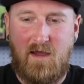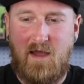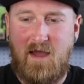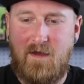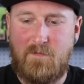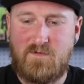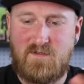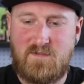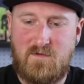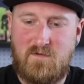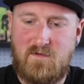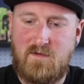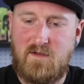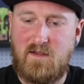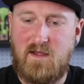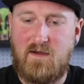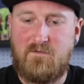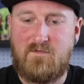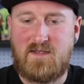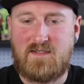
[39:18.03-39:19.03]
Absolutely
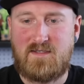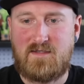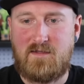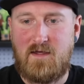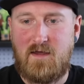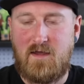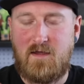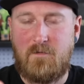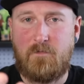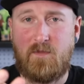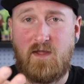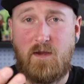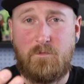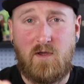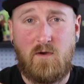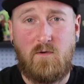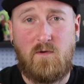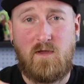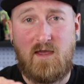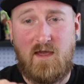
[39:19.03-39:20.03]
love this thing. I'm
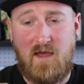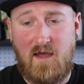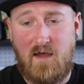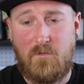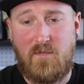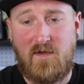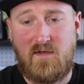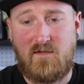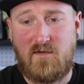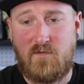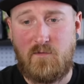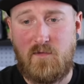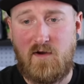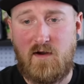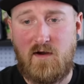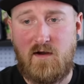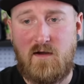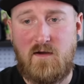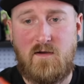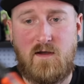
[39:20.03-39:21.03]
going camping
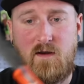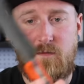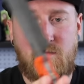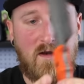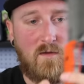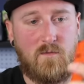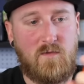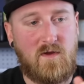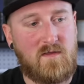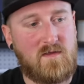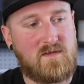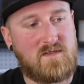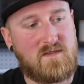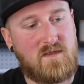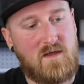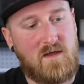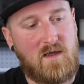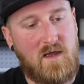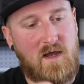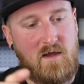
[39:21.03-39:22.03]
tomorrow and I'm gonna bring this
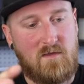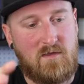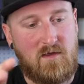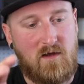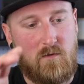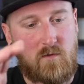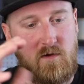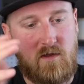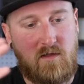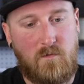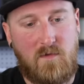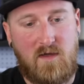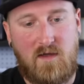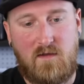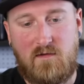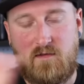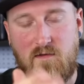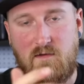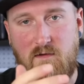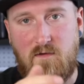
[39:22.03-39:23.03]
thing out there with me
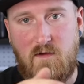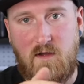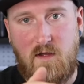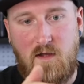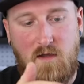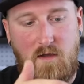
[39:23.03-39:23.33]
to